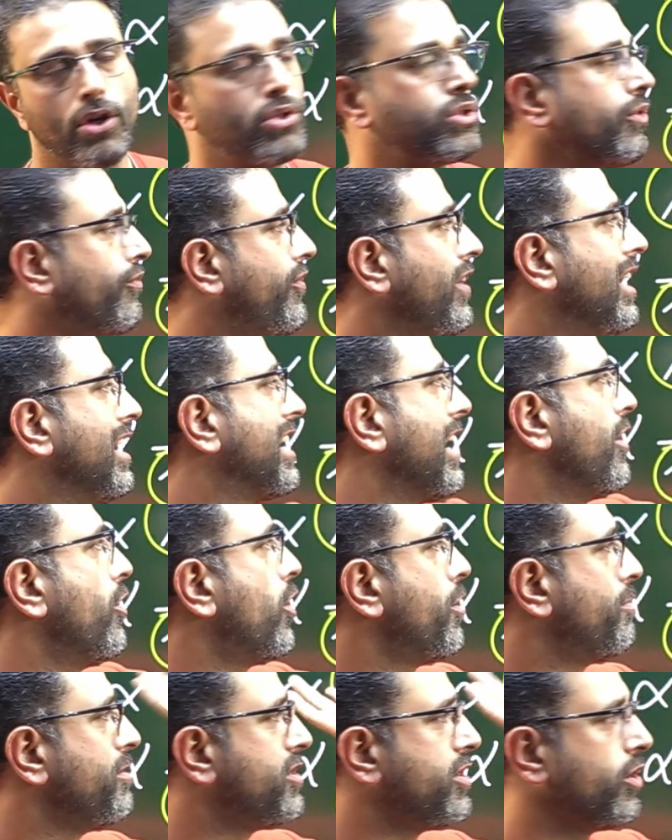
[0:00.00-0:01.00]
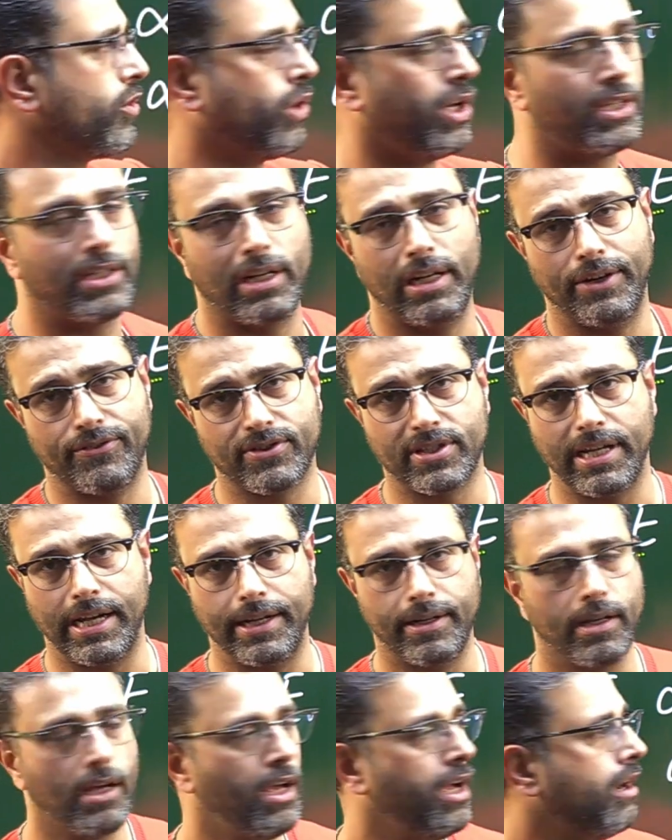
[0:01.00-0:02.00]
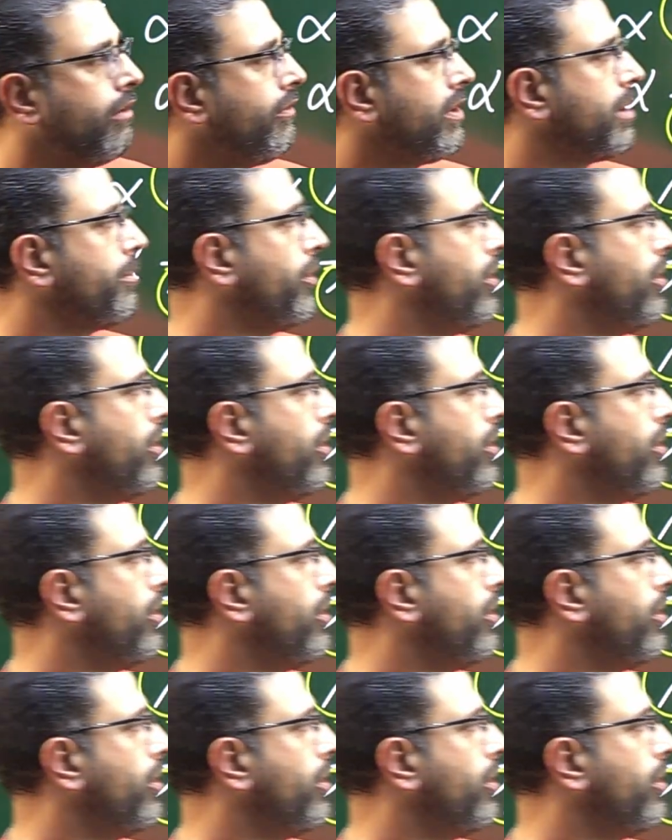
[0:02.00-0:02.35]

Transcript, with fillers: So field cannot be 0 on the left side. What